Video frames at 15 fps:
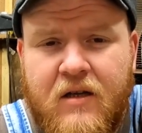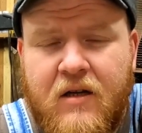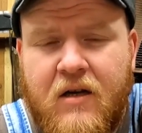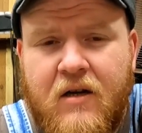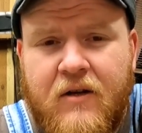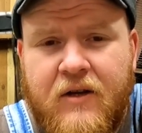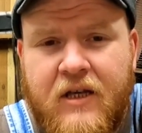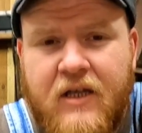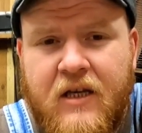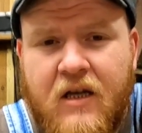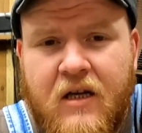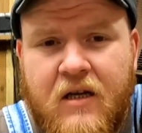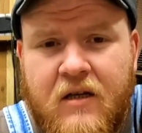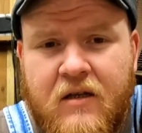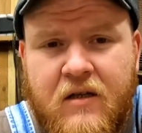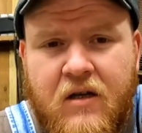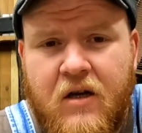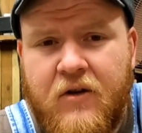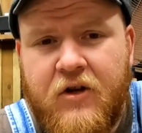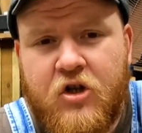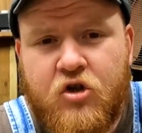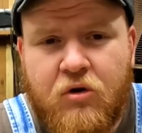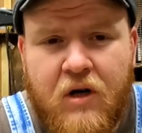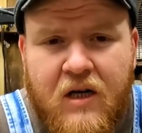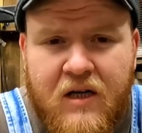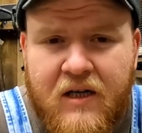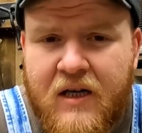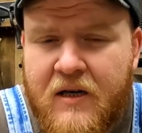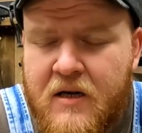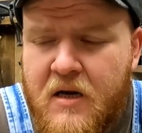the
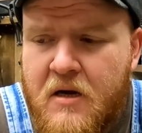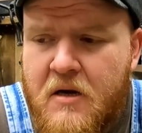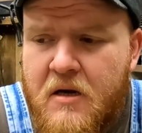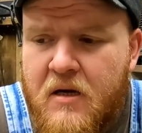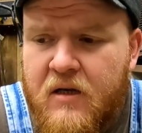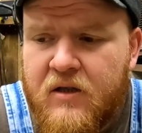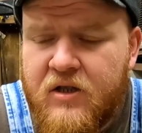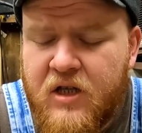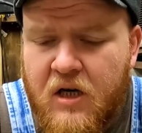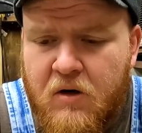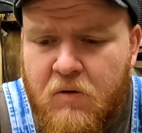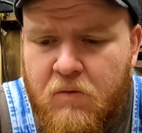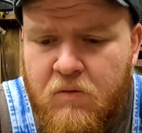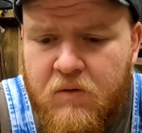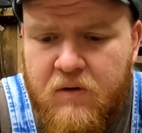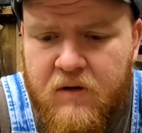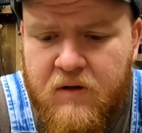truck. So